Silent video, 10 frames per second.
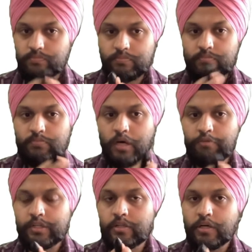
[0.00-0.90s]

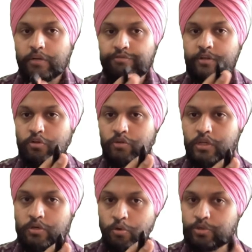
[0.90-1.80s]

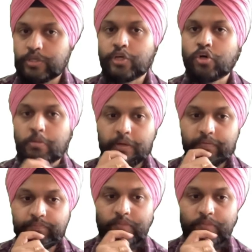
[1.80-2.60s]
the ocean economy.